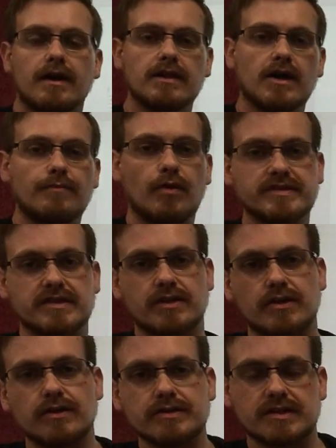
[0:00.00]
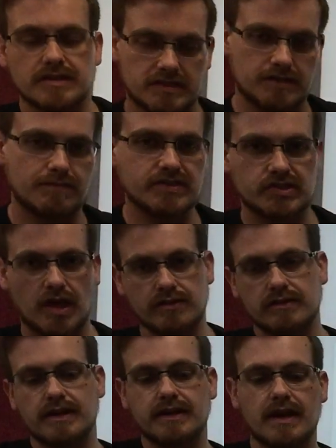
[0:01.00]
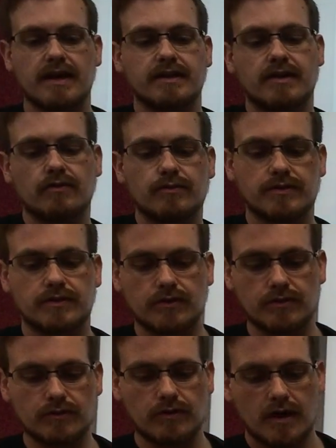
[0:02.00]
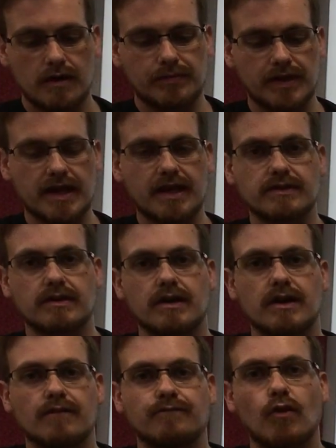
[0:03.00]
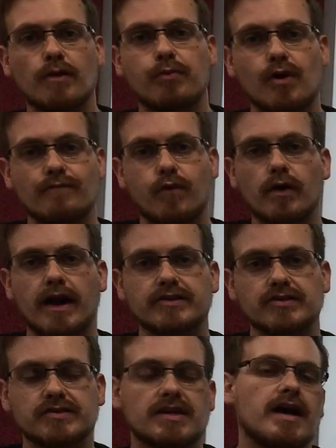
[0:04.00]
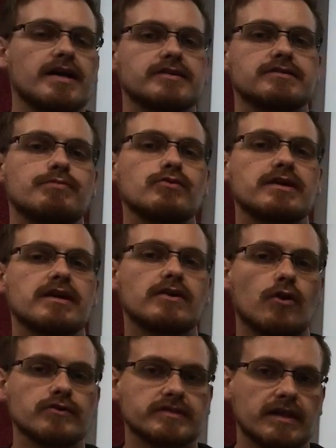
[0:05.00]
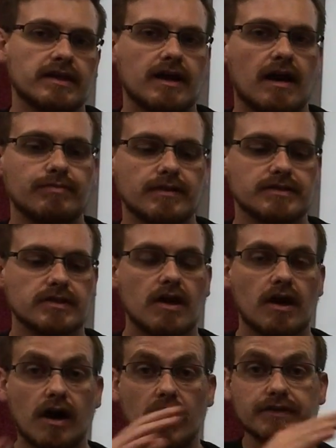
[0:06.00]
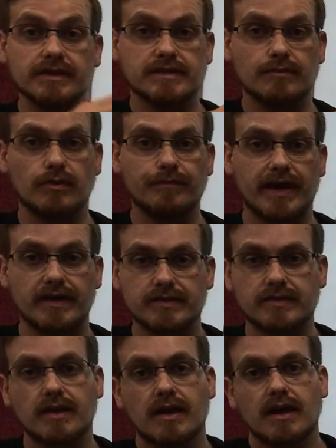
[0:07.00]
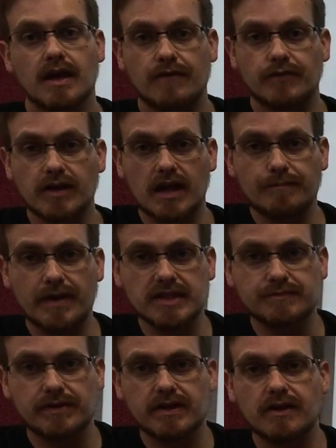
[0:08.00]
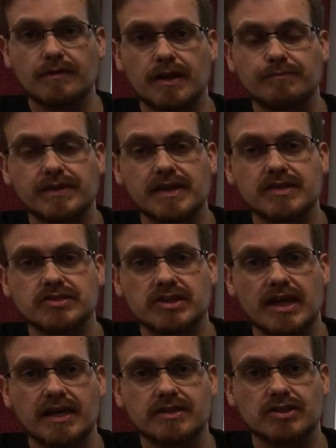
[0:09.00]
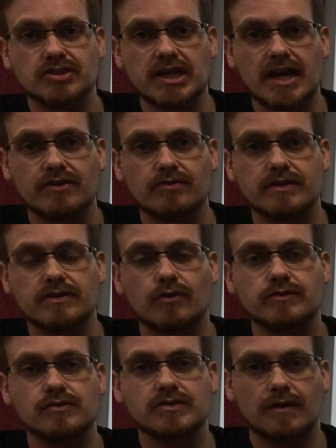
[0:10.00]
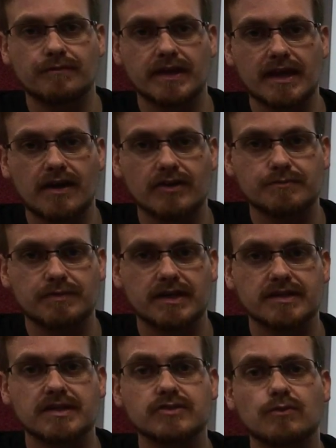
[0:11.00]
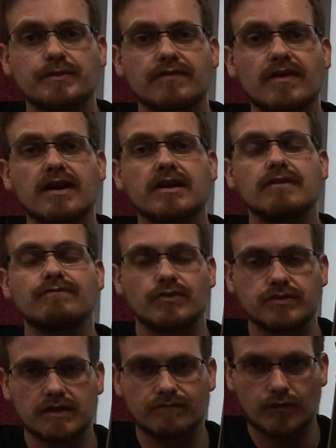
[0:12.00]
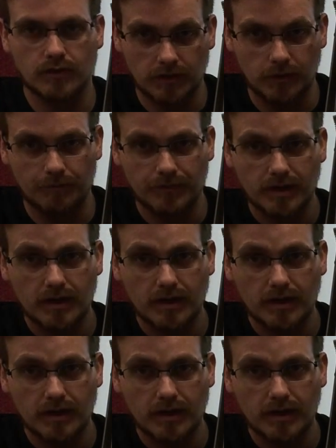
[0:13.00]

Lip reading: Hello, boys and girls. This is Miss Sutherland again, here with you, playing the 4.4 exercise Spooky Ghosts and Goblins on the double bass. And if you're not a bass player, then please change the channel and go to something else because this will be very confusing for you.